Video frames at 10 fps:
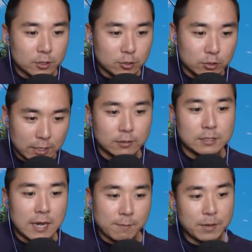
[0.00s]
to jail
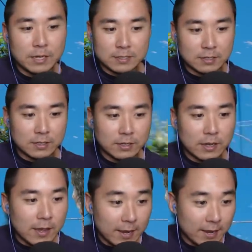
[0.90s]
time,
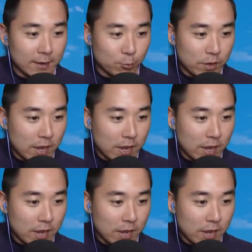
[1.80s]
basically. And